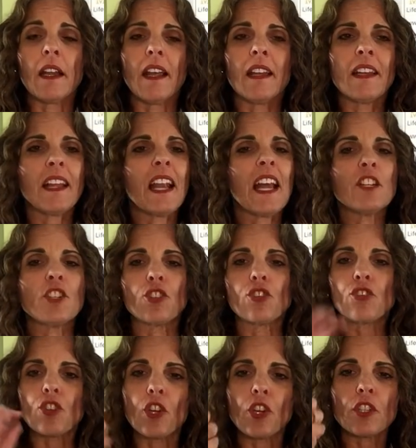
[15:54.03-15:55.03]
And then I just
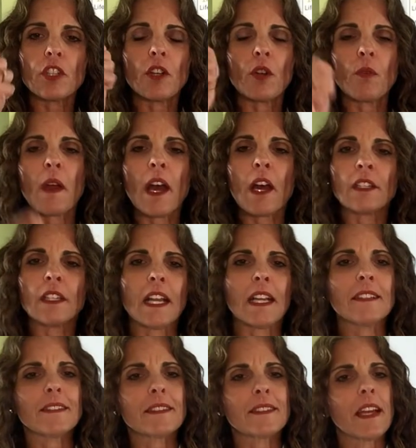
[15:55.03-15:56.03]
turned it around and I
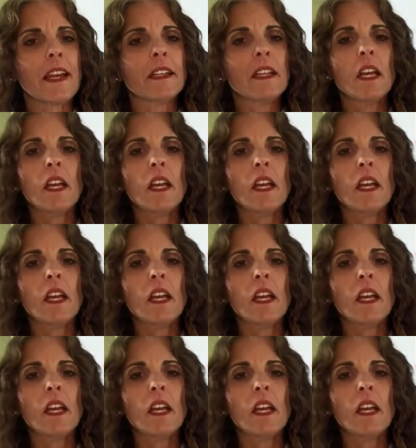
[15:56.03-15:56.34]
said,